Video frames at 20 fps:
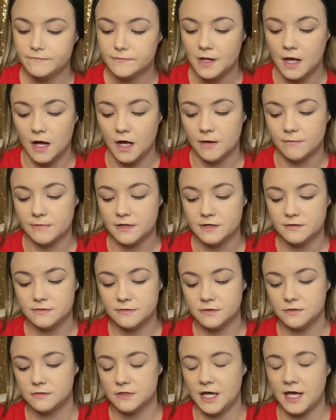It
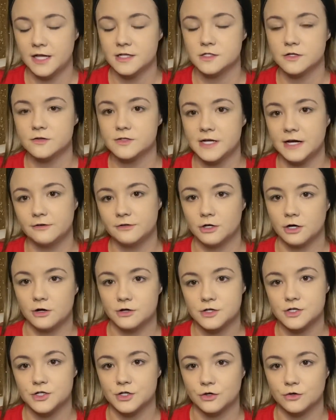cancels out
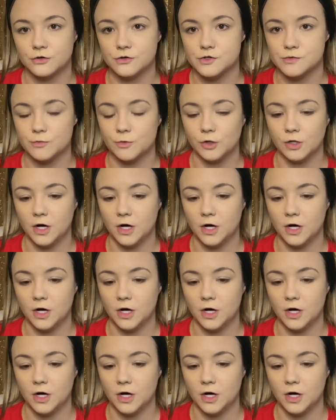dark circles more,